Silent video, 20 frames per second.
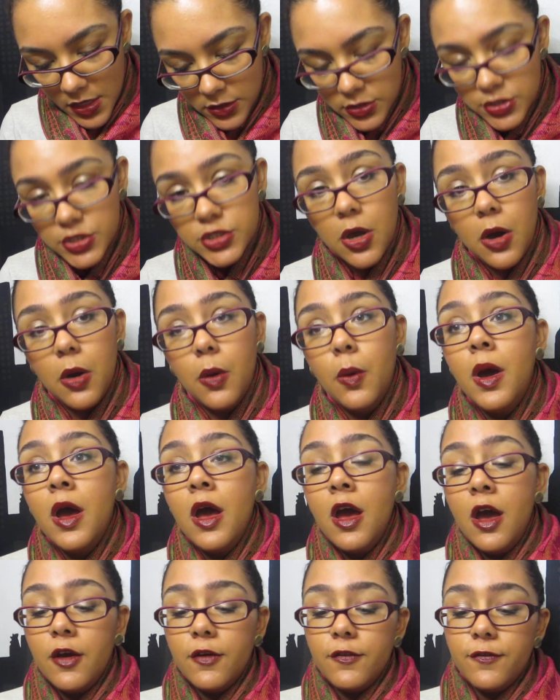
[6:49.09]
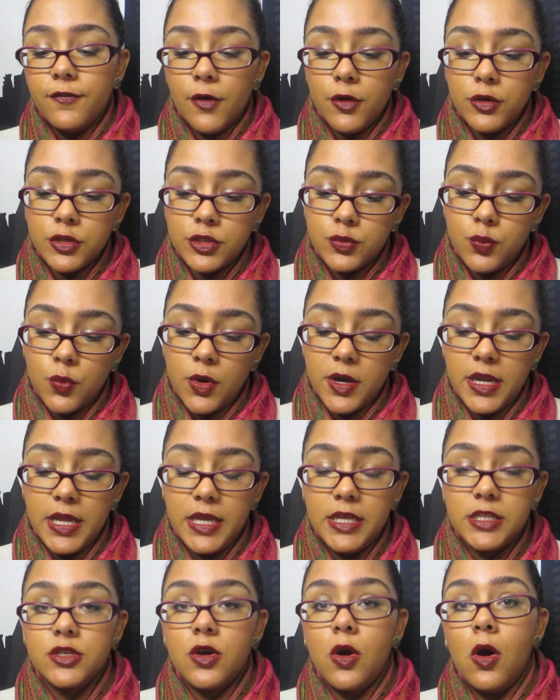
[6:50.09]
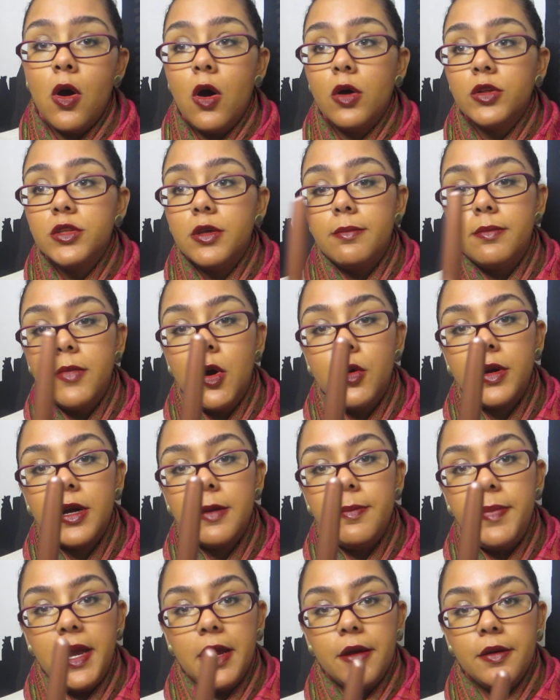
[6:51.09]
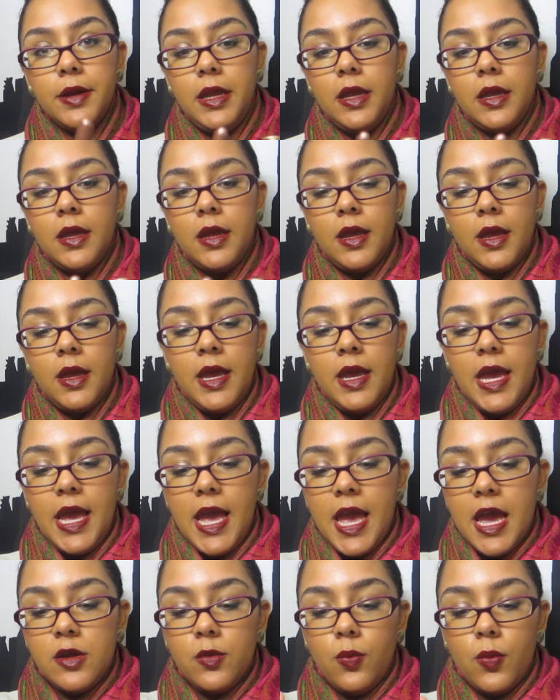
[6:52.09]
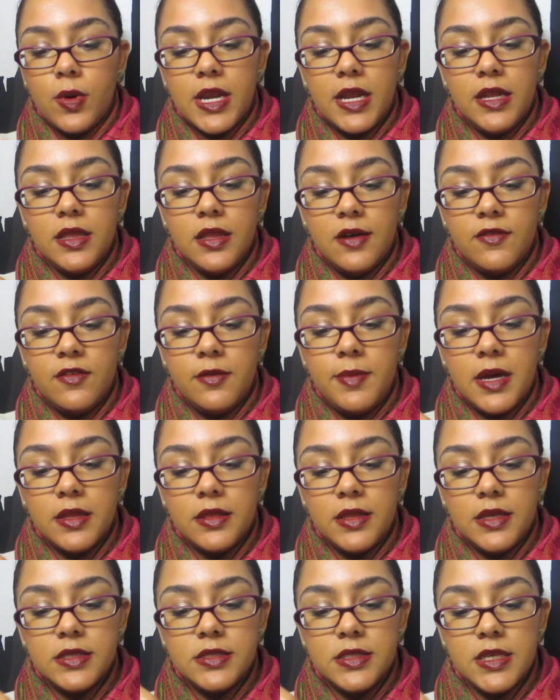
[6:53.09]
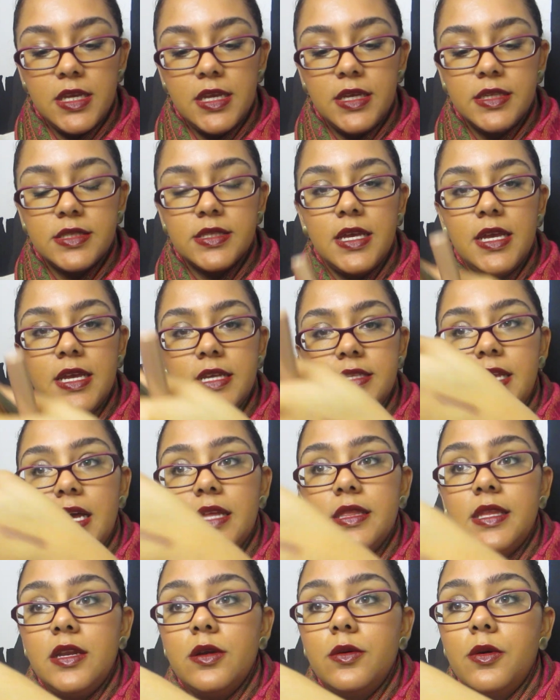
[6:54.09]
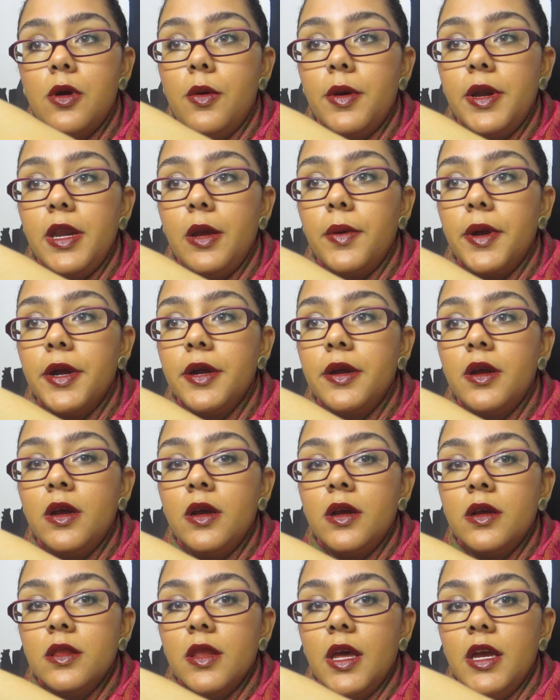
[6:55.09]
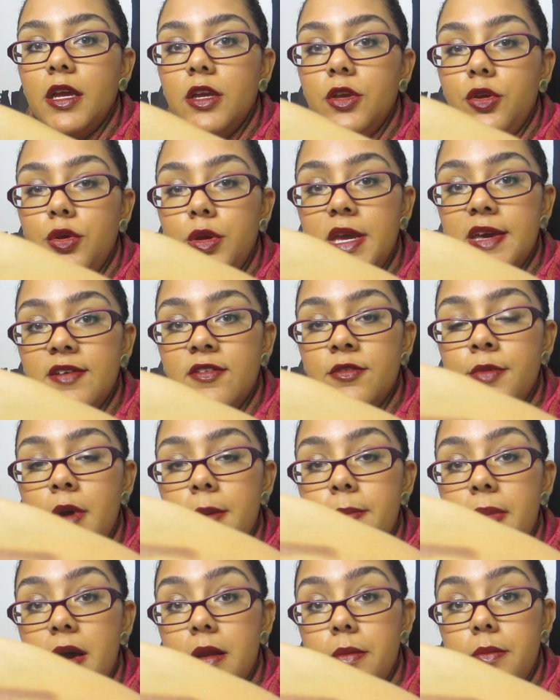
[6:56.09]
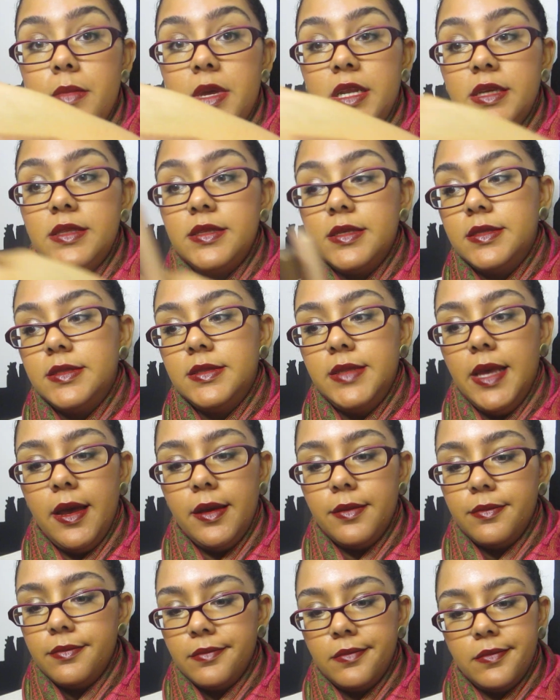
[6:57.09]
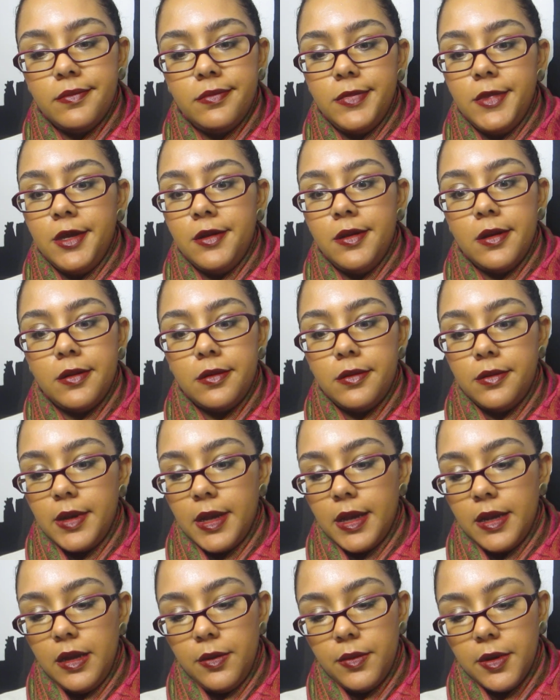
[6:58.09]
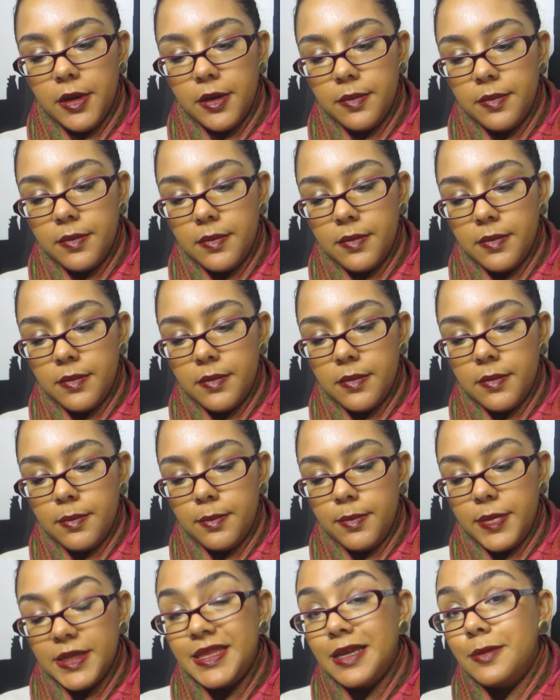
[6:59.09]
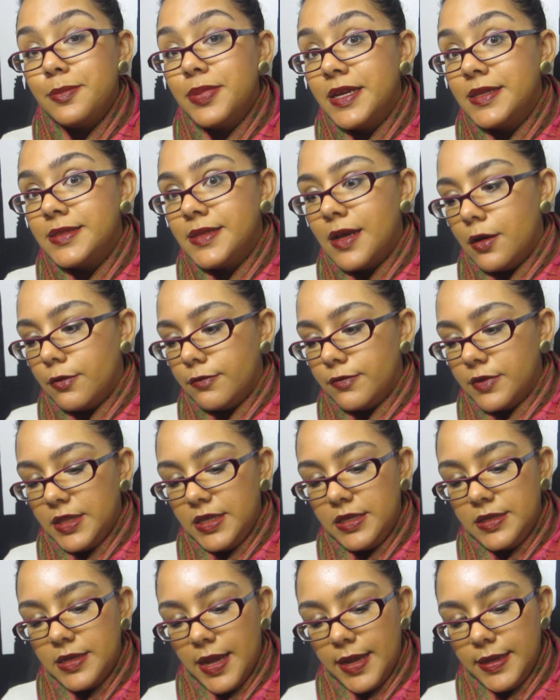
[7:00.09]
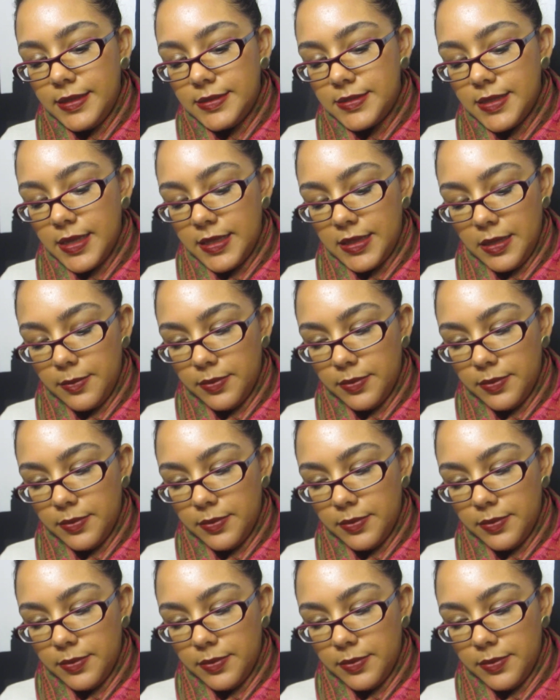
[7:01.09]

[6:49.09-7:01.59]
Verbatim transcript: So First one is called Mocha Berry. And what I love about these things is that they don't go anywhere. Like you give them about a minute to set, they're not going anywhere. But they blend out really nice and they